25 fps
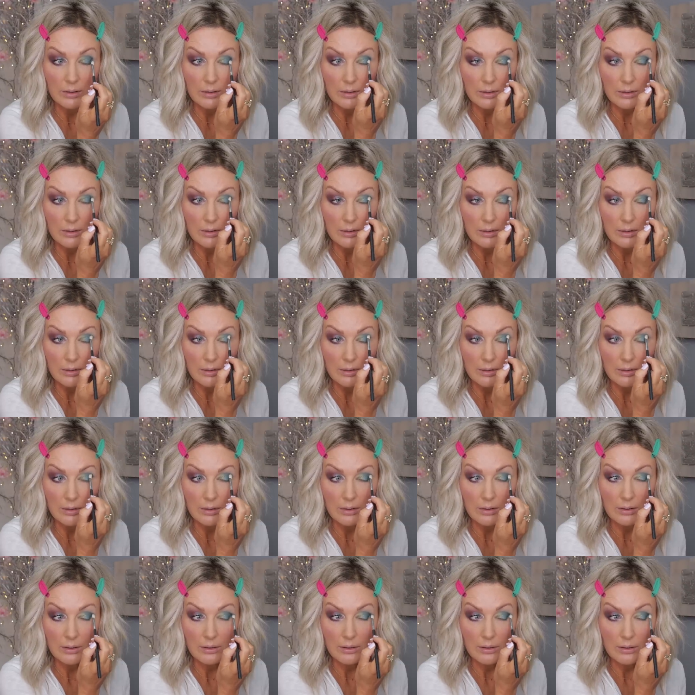
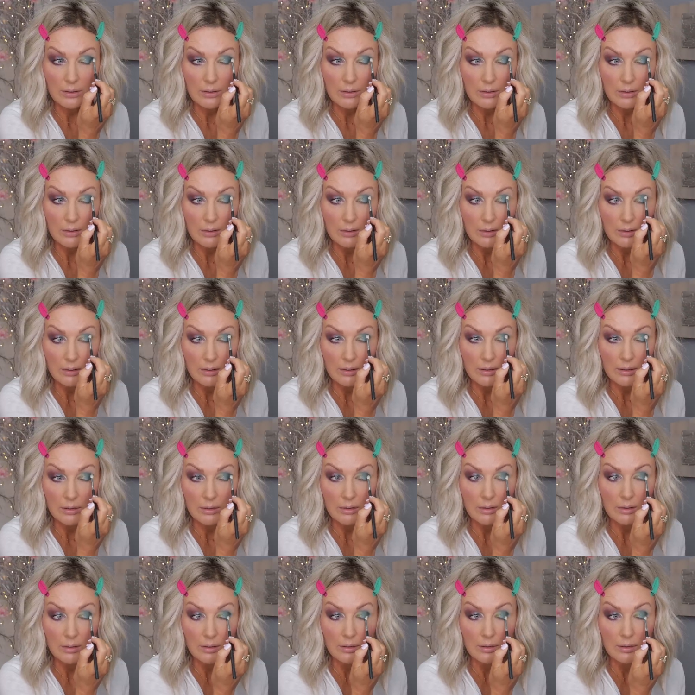
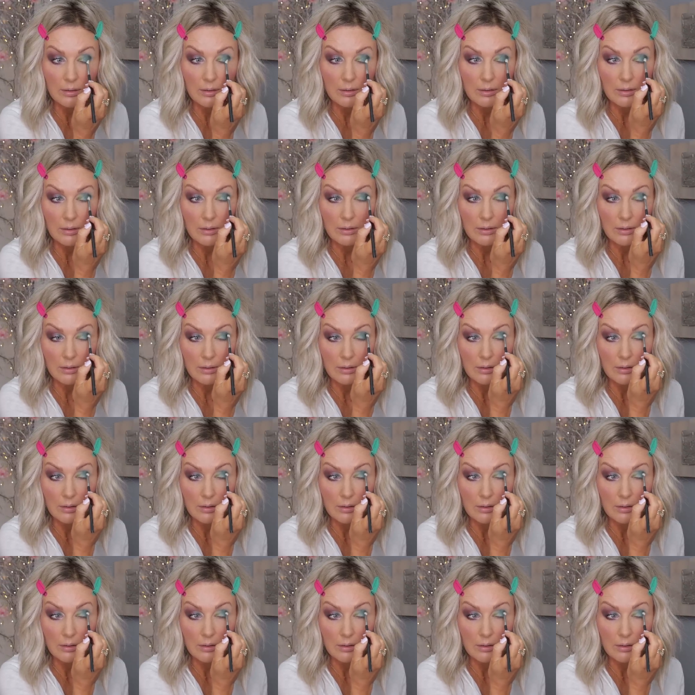(silence)